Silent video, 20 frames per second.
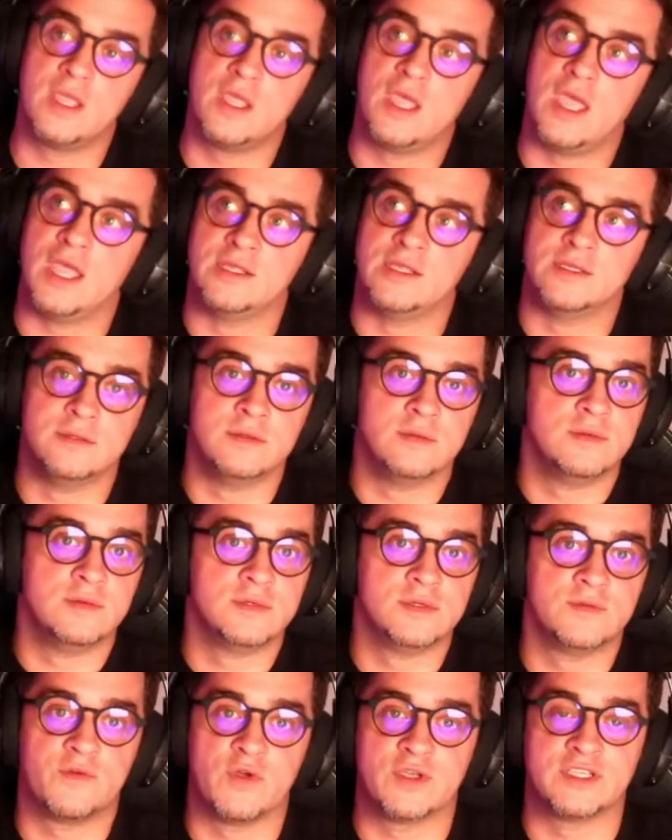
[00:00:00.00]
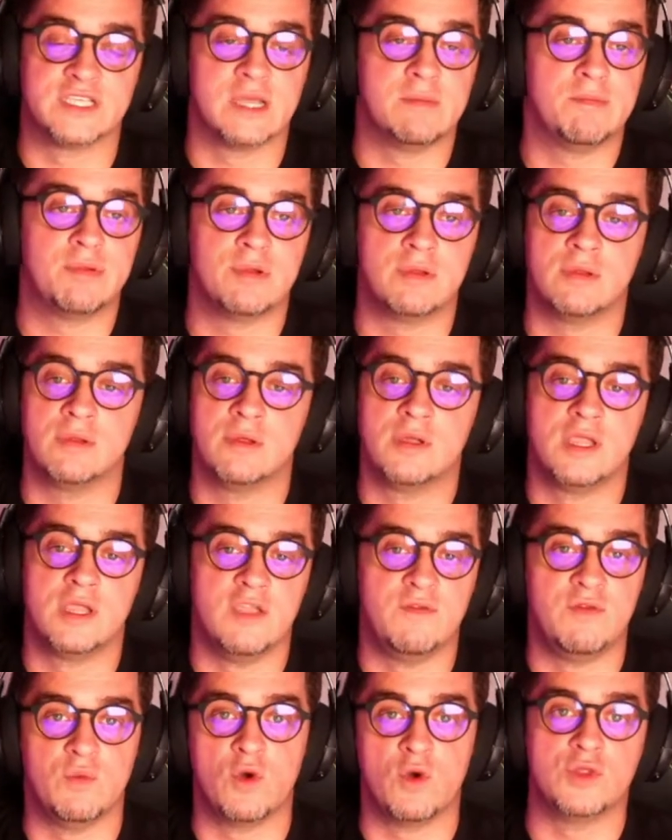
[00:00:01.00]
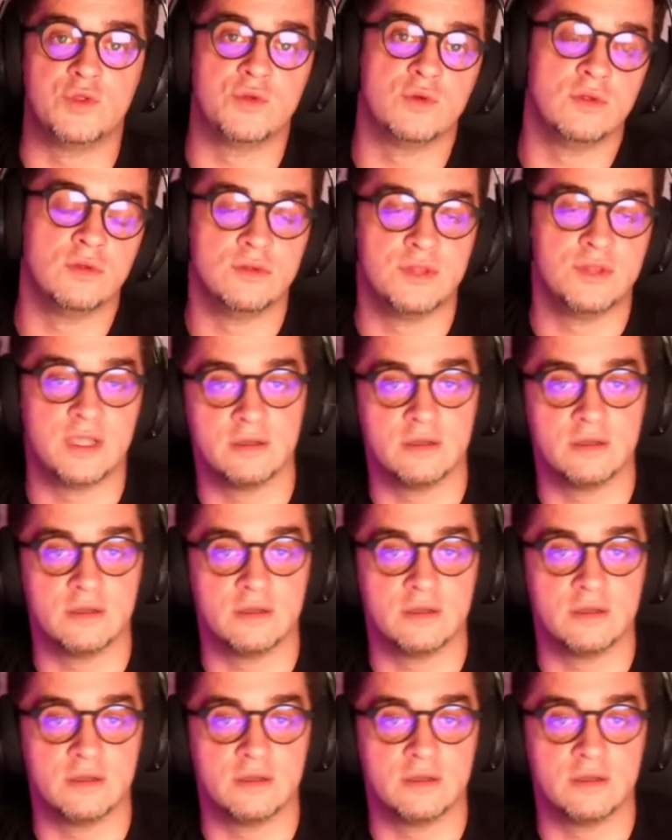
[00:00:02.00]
And for example, if you want to